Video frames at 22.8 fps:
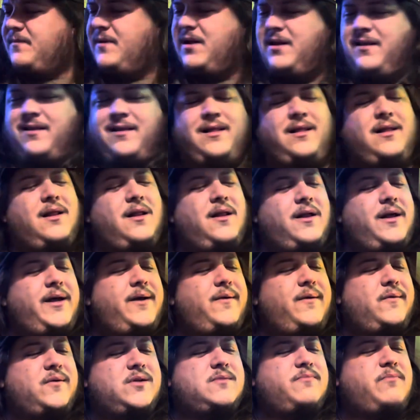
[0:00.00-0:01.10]

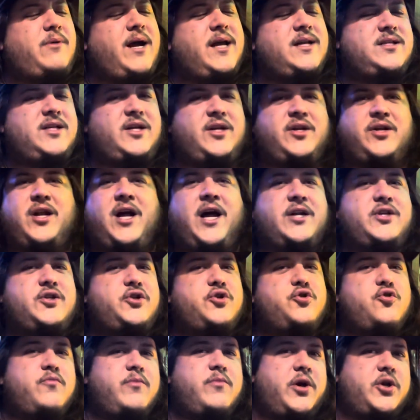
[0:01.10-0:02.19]
little spicy, not
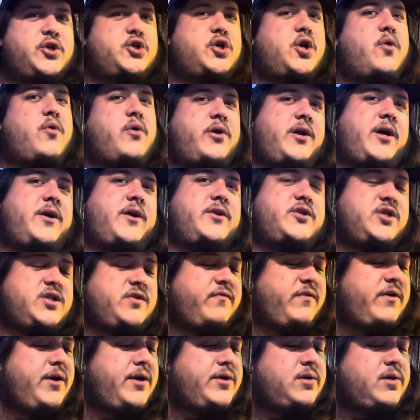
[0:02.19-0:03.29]
too much going on, just
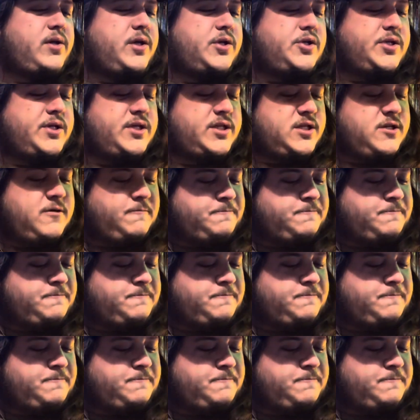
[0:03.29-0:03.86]
very delicious.